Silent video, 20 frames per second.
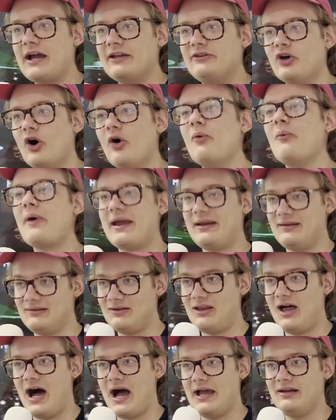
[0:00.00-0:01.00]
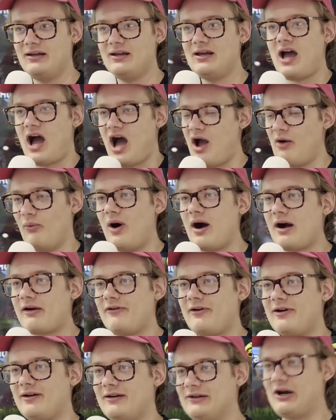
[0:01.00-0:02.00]
don't wait in line. I
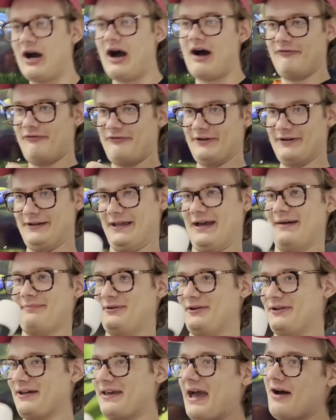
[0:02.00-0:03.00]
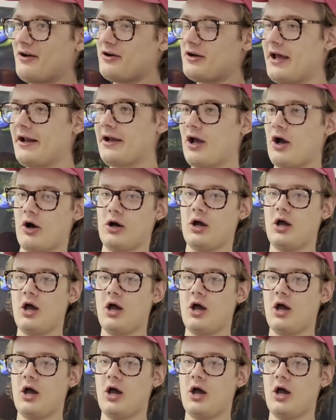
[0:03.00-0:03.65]
walk confidently up to the counter. And I go,